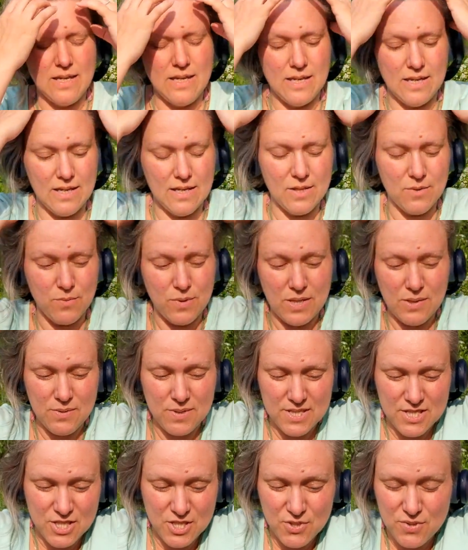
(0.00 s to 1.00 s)
the way I
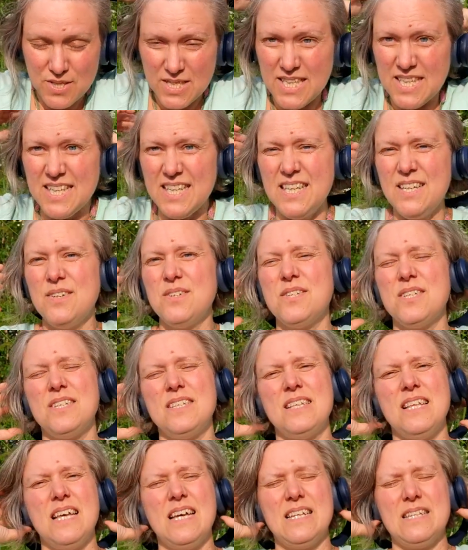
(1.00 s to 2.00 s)
was doing it
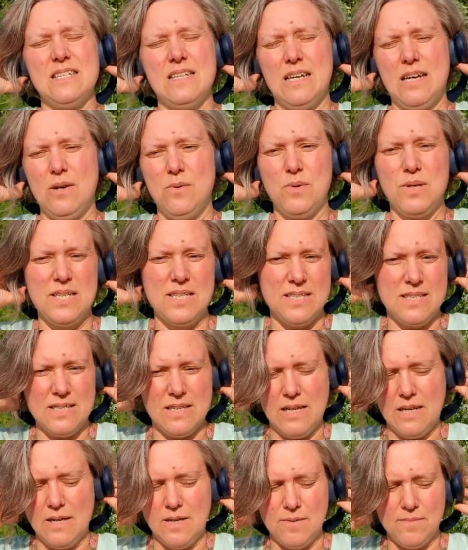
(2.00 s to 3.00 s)
is that
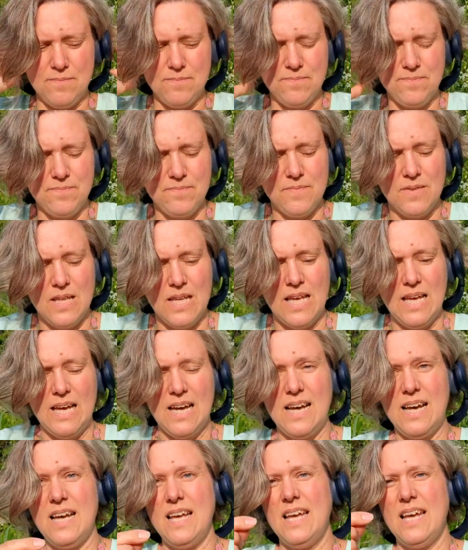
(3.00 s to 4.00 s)

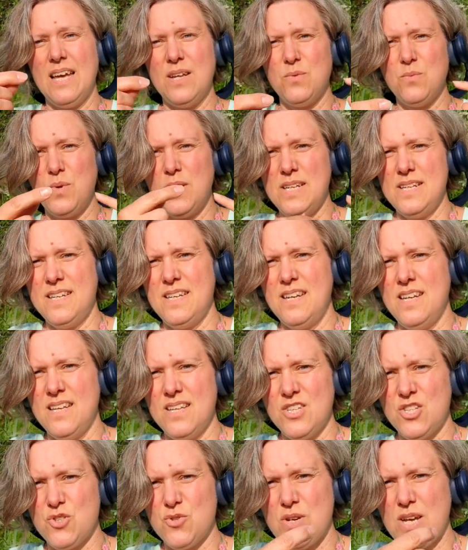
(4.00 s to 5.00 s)
I had one
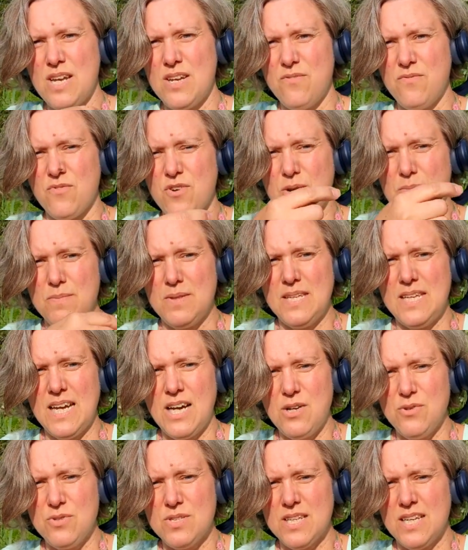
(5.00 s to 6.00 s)
strand from the
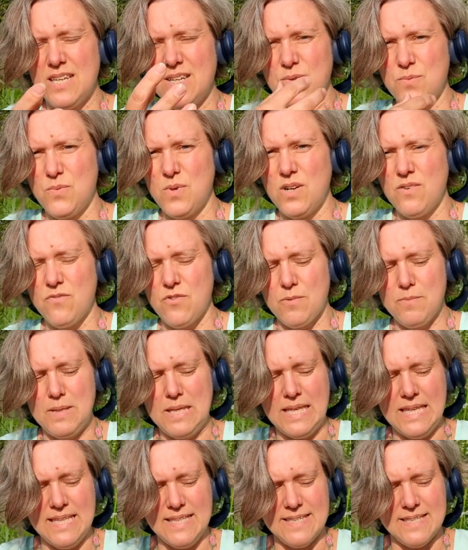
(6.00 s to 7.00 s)
outside and one from
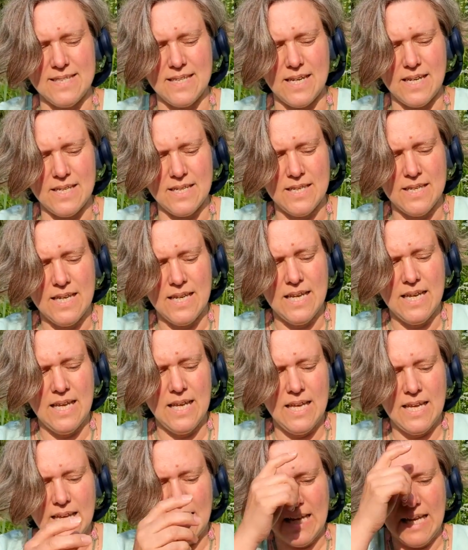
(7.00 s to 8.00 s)
the inside.
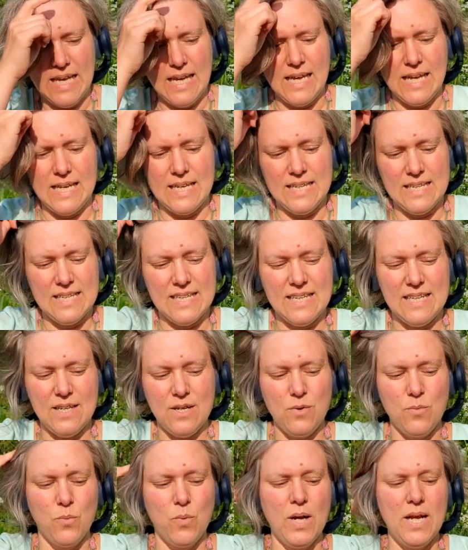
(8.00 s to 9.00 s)
And
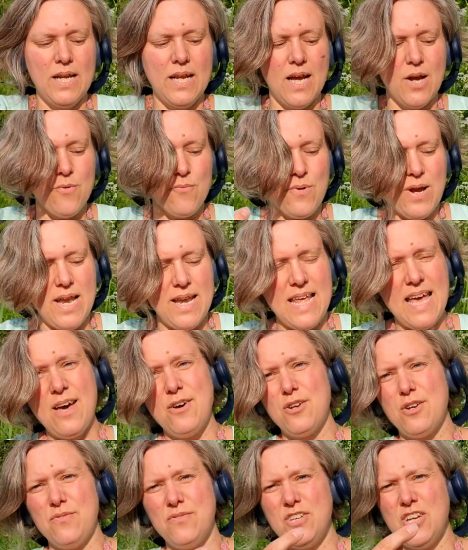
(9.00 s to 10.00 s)
when I ran
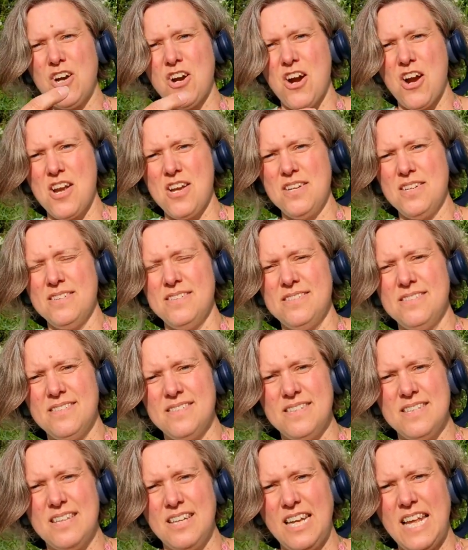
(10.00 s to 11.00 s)
out of yarn,
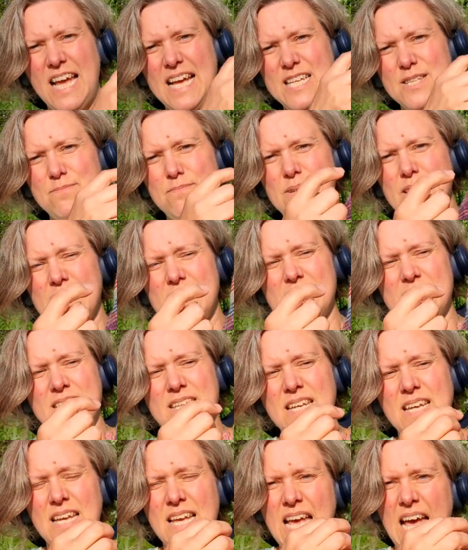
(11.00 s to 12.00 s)
the last bit
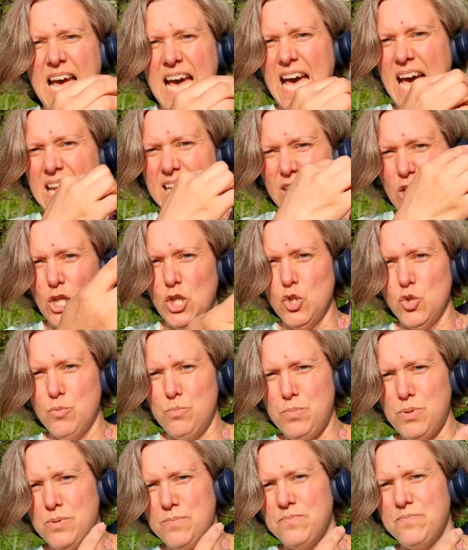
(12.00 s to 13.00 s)
had a
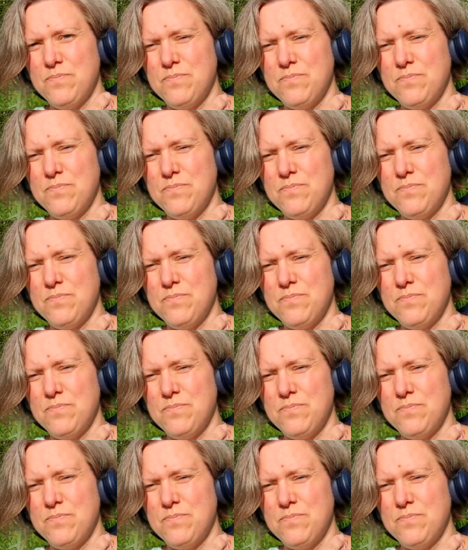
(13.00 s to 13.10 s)
loop